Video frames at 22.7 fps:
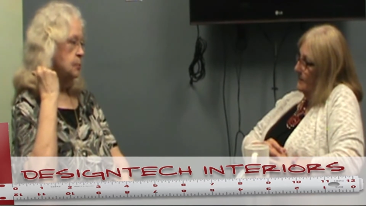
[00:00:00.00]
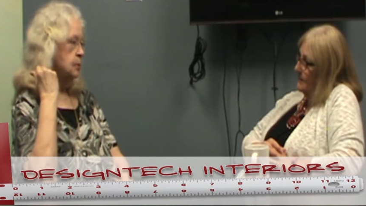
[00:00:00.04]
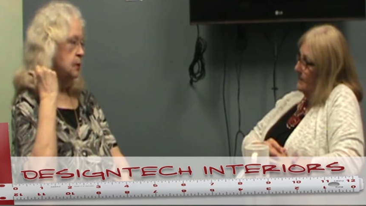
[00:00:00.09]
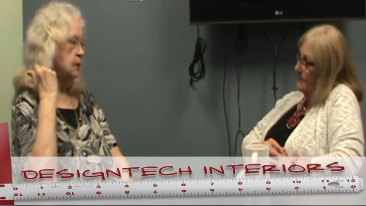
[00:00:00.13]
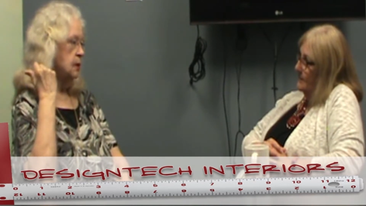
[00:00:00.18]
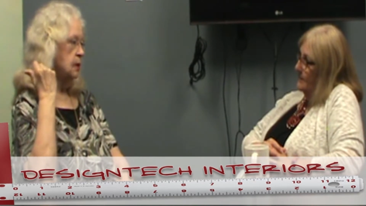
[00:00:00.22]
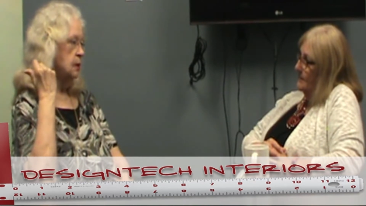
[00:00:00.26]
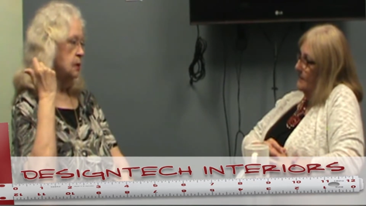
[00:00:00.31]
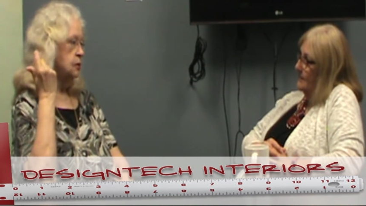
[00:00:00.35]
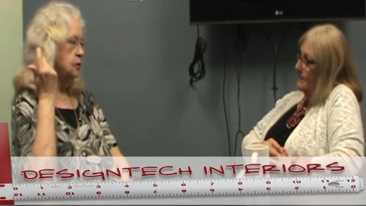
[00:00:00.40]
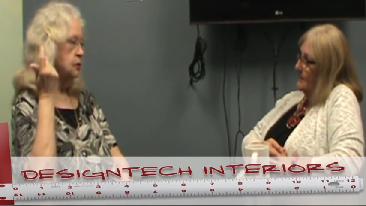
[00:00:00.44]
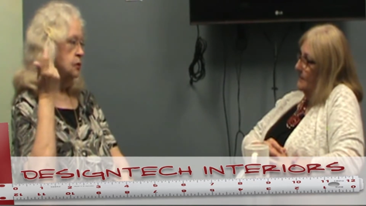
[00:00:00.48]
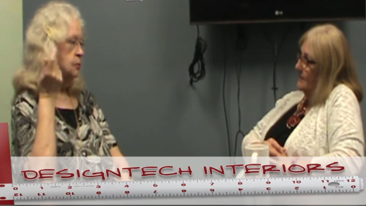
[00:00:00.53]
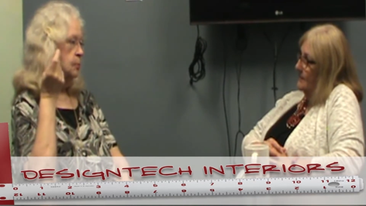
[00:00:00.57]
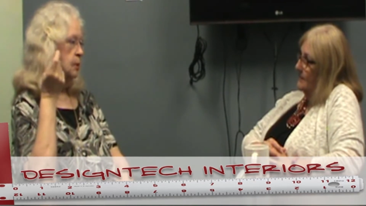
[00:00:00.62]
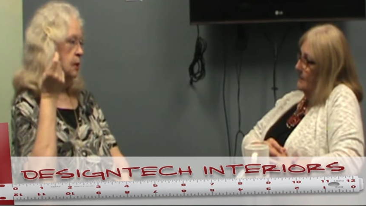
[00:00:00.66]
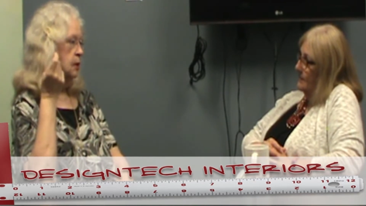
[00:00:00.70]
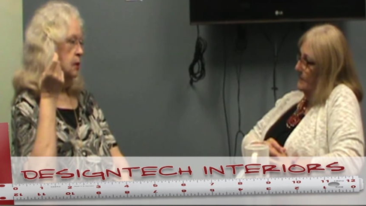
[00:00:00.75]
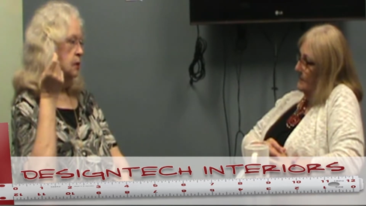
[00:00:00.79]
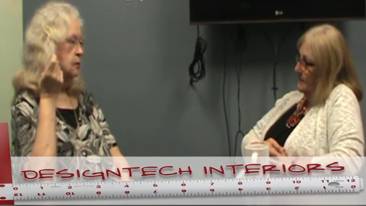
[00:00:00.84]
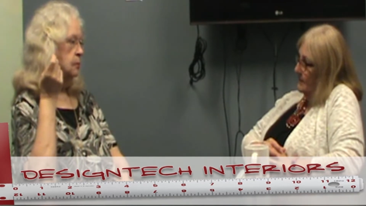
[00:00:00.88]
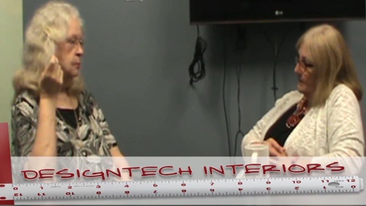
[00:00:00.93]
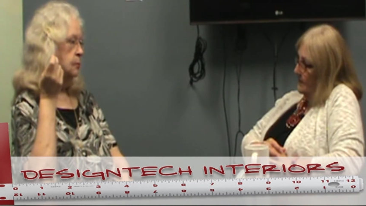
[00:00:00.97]
Speaker 1: beyond just
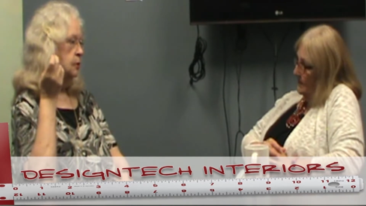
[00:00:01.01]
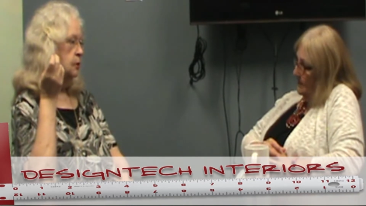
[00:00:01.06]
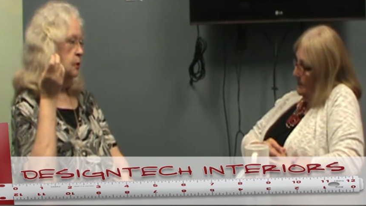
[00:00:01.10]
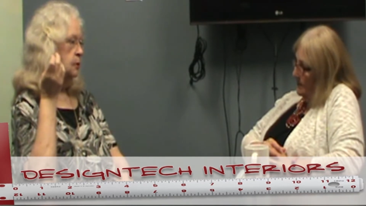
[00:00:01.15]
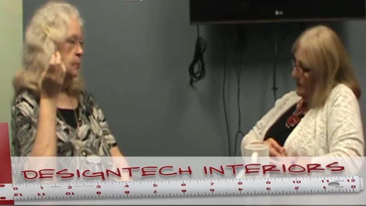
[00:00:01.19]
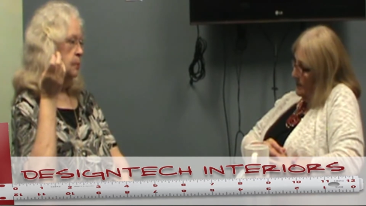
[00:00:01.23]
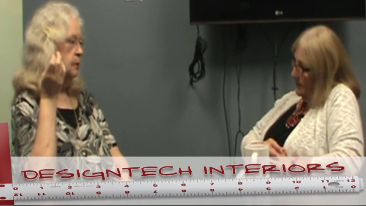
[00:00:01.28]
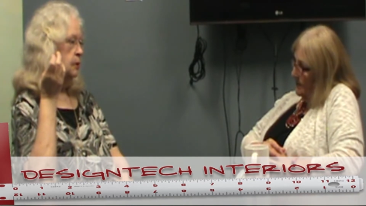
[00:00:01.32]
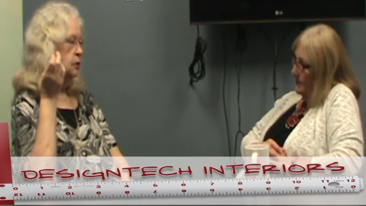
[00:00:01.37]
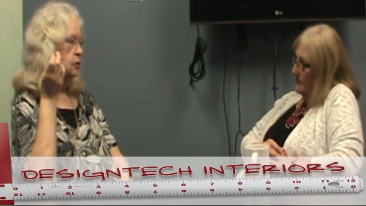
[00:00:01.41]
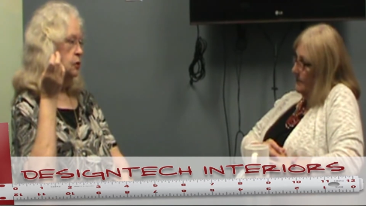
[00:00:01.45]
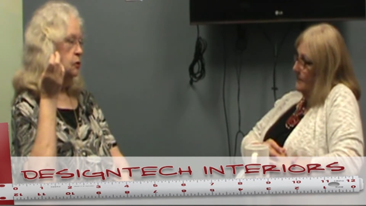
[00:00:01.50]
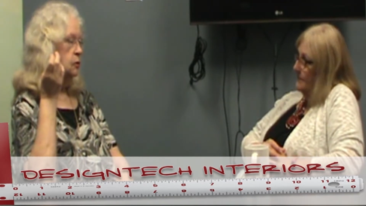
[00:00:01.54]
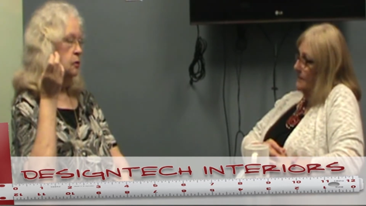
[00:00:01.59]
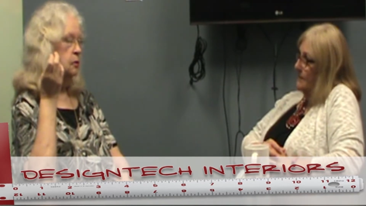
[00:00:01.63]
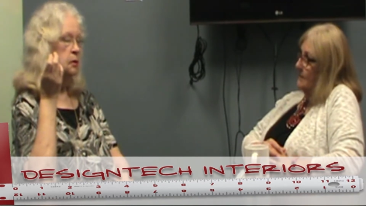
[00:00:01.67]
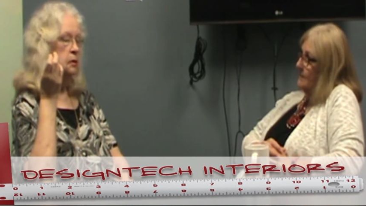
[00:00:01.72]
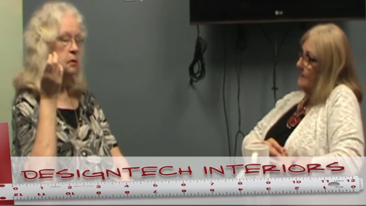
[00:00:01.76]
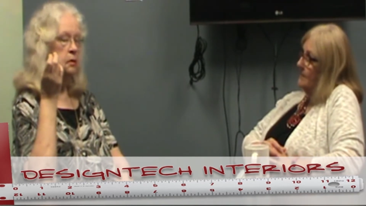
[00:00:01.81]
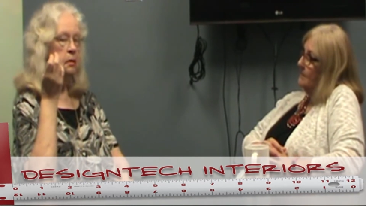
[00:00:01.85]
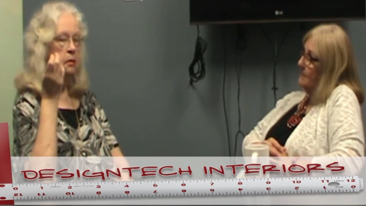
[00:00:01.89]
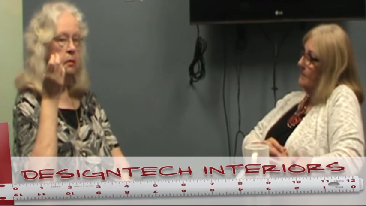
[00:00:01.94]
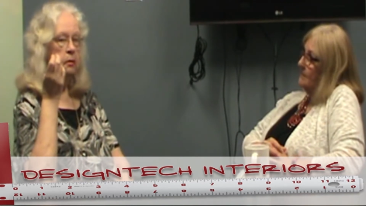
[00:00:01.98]
painting a pretty picture
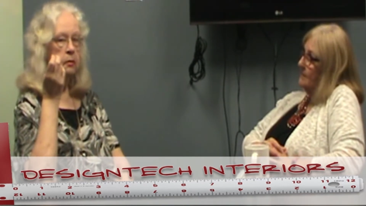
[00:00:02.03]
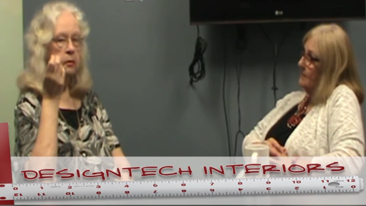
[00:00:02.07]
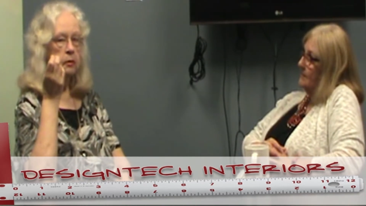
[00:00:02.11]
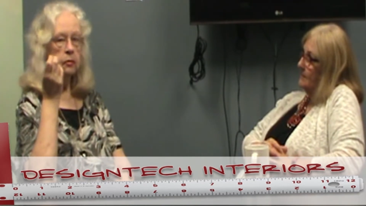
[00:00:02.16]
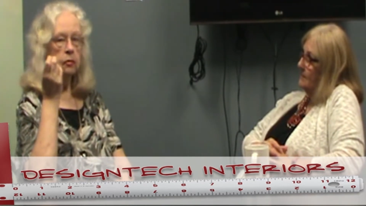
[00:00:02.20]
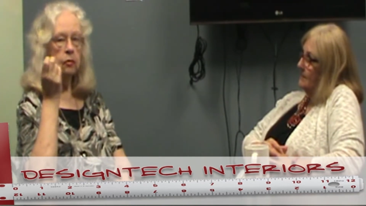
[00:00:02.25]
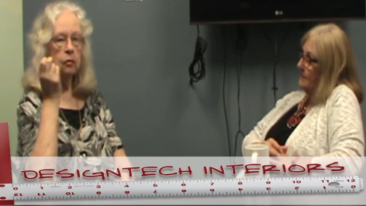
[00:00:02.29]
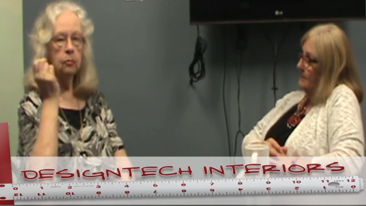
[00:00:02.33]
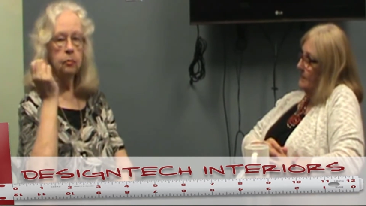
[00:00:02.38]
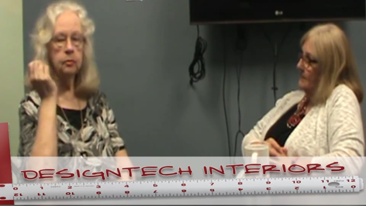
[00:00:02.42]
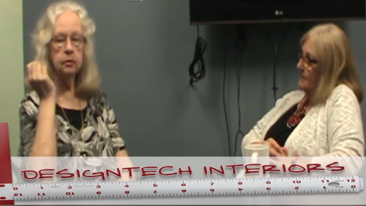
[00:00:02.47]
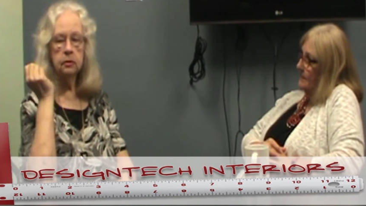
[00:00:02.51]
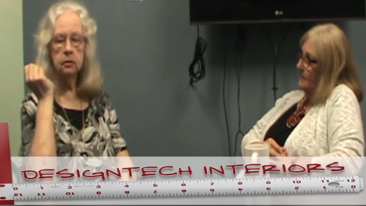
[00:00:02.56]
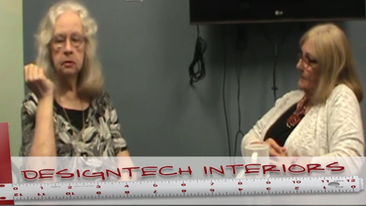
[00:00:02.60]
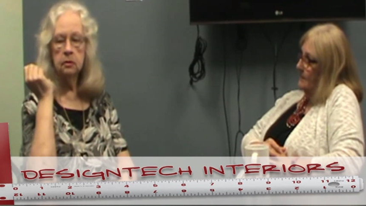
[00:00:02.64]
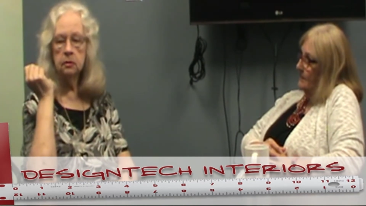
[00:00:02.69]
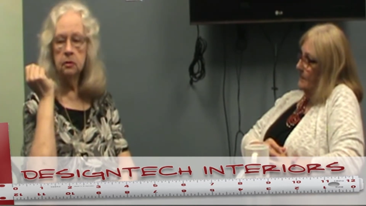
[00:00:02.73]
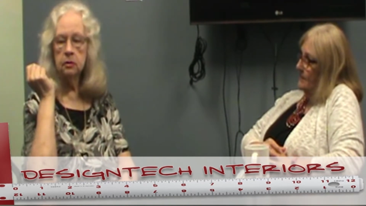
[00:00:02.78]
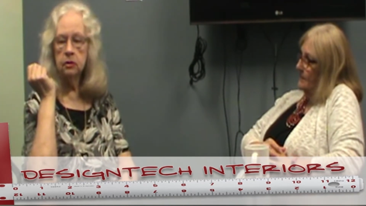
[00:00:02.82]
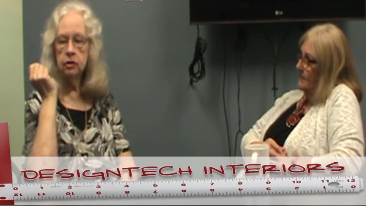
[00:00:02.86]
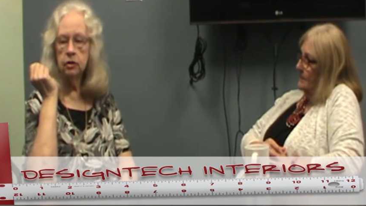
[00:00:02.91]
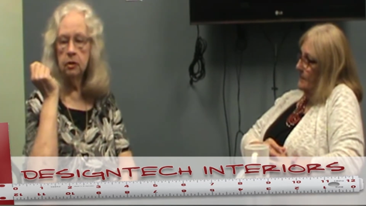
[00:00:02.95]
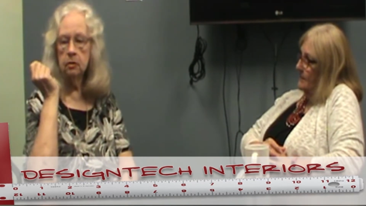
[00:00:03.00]
is I hope to
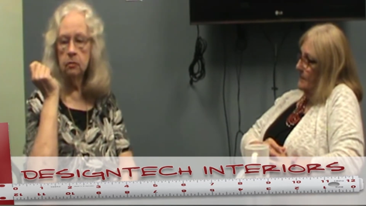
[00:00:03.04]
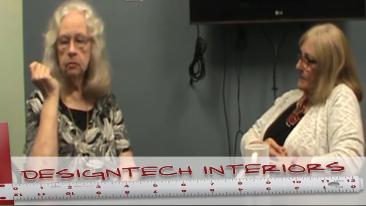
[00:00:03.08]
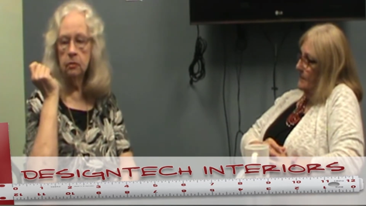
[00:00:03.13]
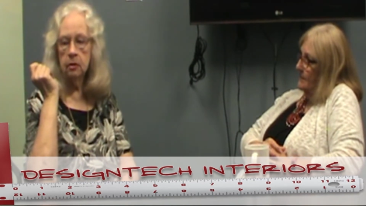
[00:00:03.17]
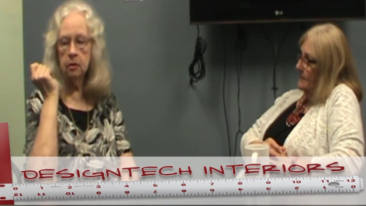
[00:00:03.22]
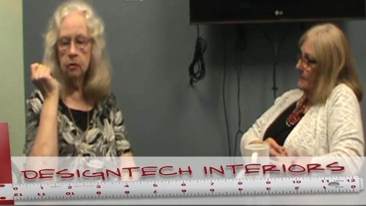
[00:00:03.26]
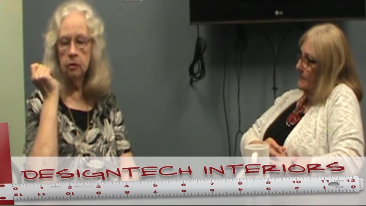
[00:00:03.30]
share with